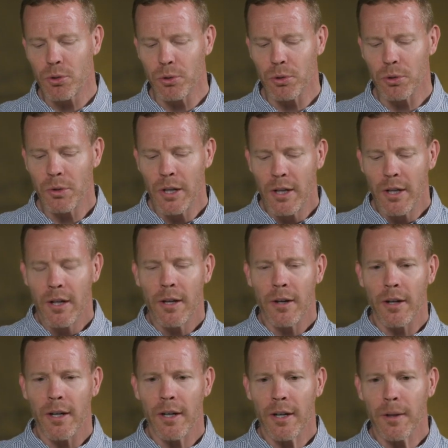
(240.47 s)
through
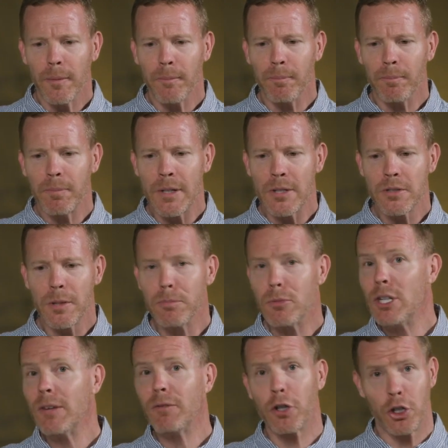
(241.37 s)

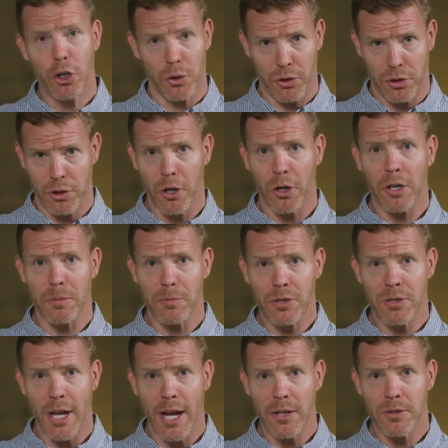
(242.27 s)
some difficult
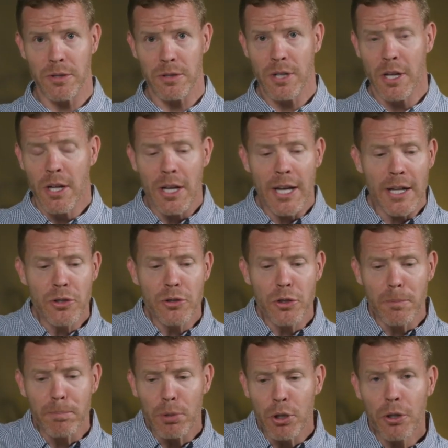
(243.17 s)
circumstances, it's
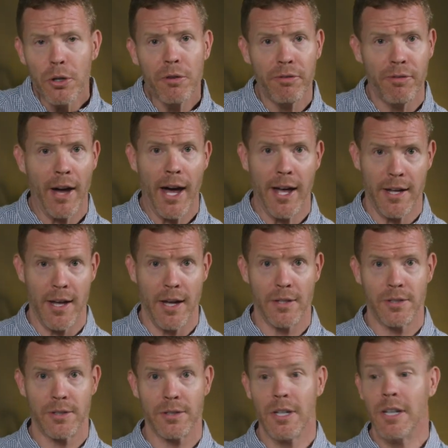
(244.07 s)
to purify
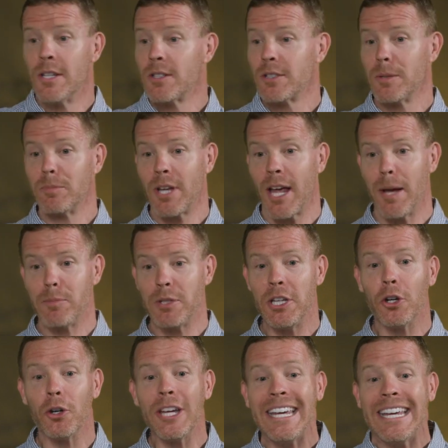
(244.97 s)
us. Sometimes
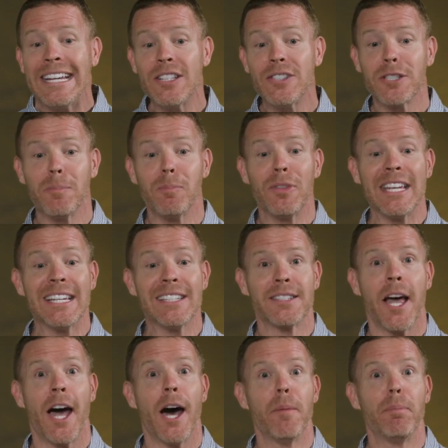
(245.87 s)
he'll heat some
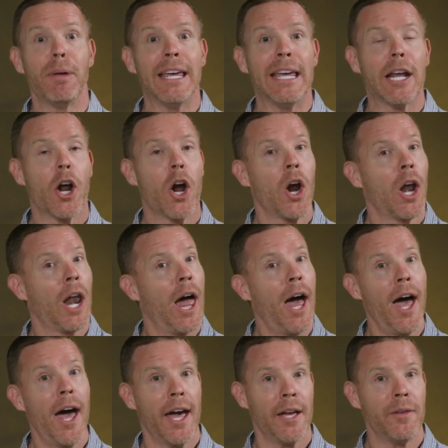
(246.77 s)
things up in our
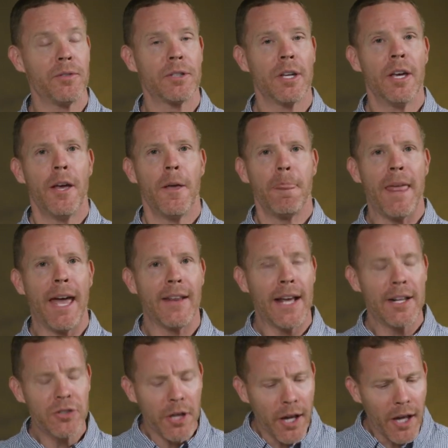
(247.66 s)
lives, and
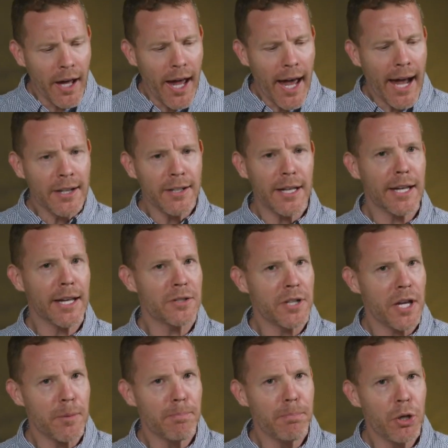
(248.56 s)
that's acting
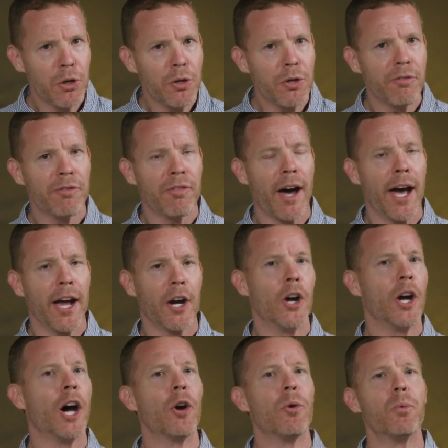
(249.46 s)
as a
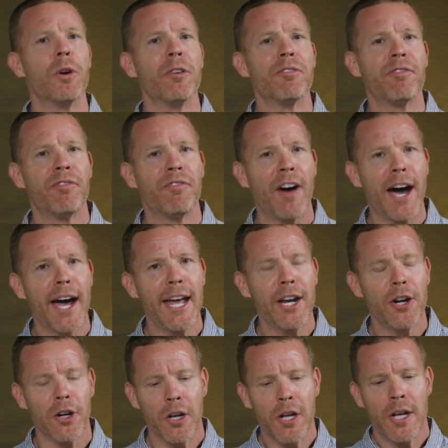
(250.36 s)
purifier, a
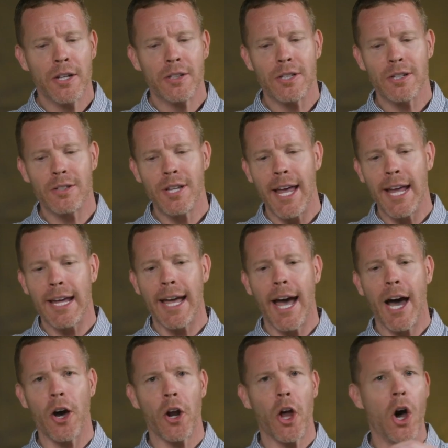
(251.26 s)
refiner, to take
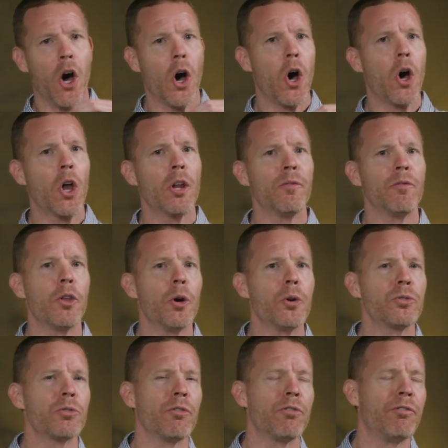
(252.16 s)
out all of
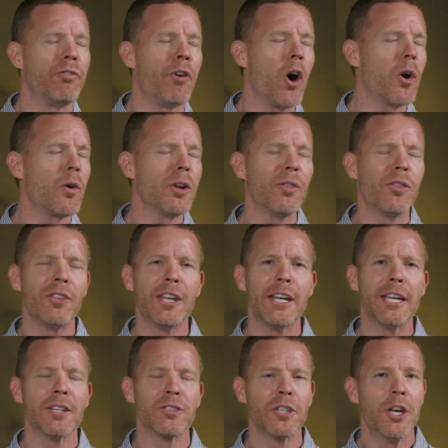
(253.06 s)
those foreign
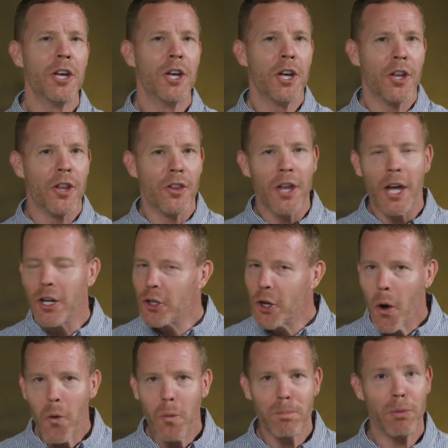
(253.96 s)
things that
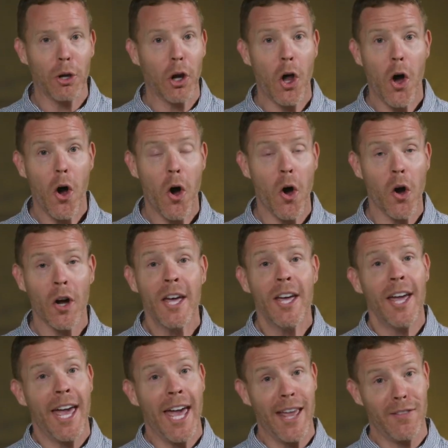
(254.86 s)
don't belong.
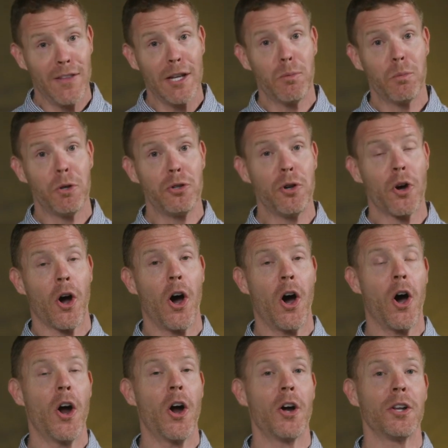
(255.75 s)
And then when your
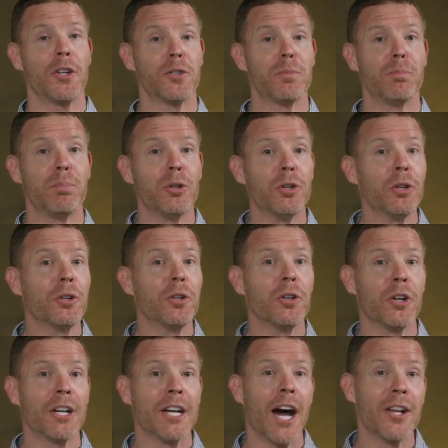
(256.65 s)
heart is
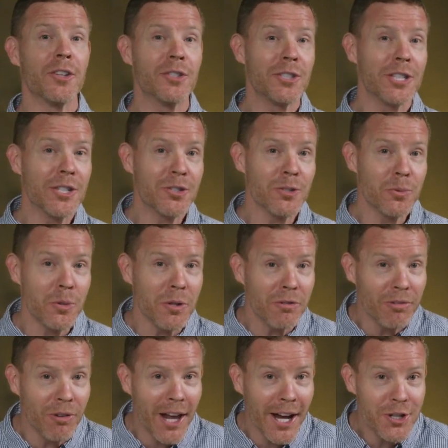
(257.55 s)
pure, God sees a
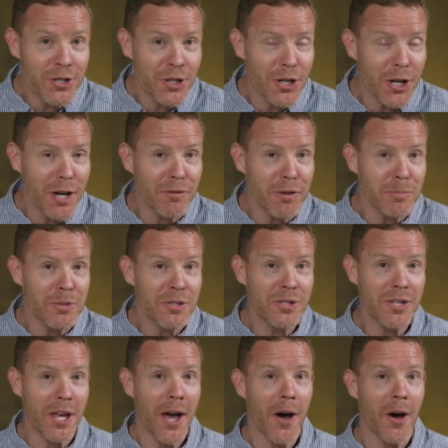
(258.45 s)
reflection of
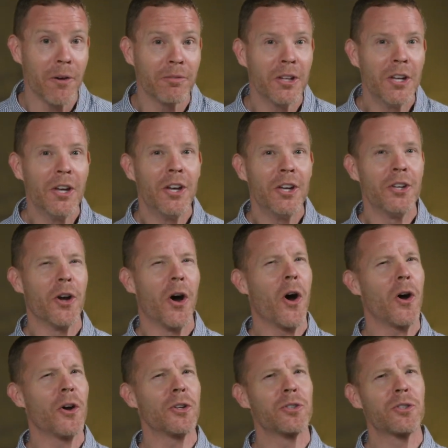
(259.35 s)
himself. Your
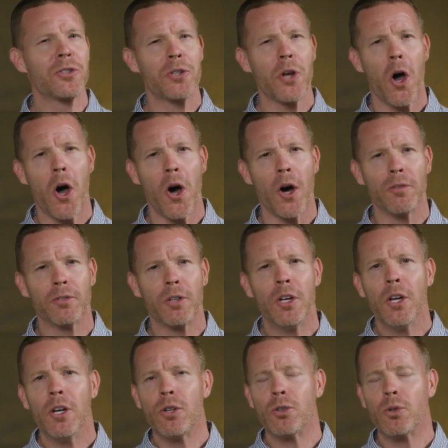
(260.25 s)
heart is soft
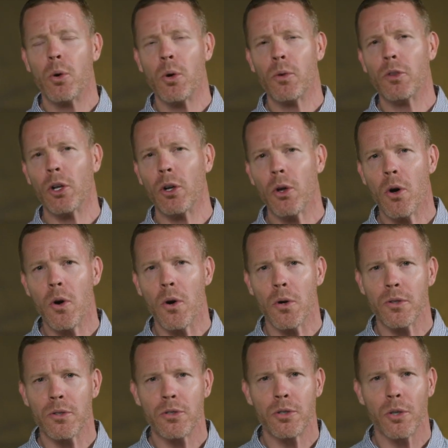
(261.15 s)
toward the
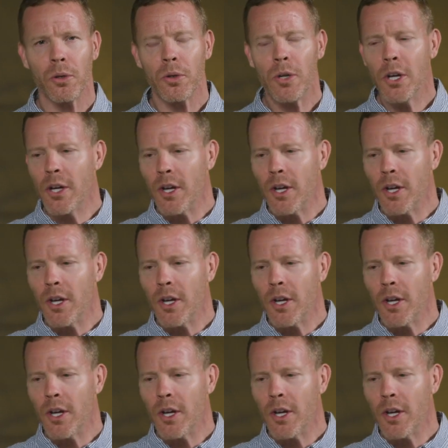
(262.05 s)
Lord. So